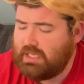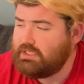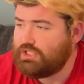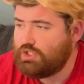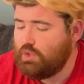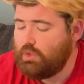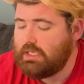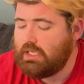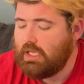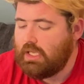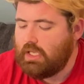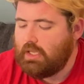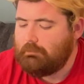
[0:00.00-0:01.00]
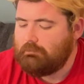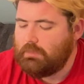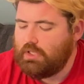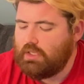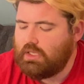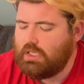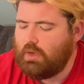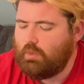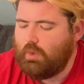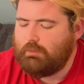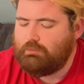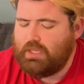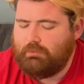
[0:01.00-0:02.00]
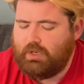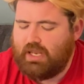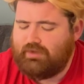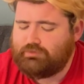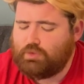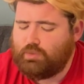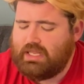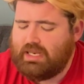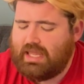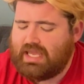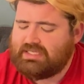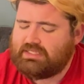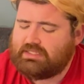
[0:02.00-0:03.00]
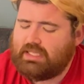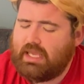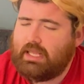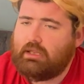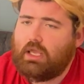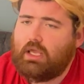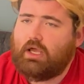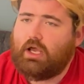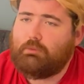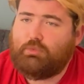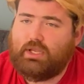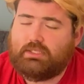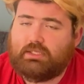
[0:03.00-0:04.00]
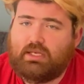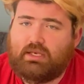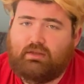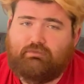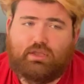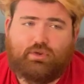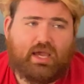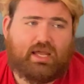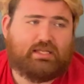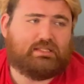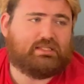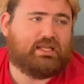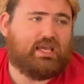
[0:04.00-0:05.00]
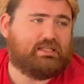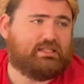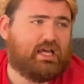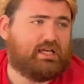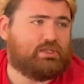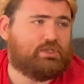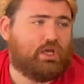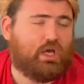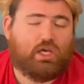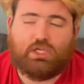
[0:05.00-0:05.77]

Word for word: And Stuart, you know, what people have to realize is that a president of the United States has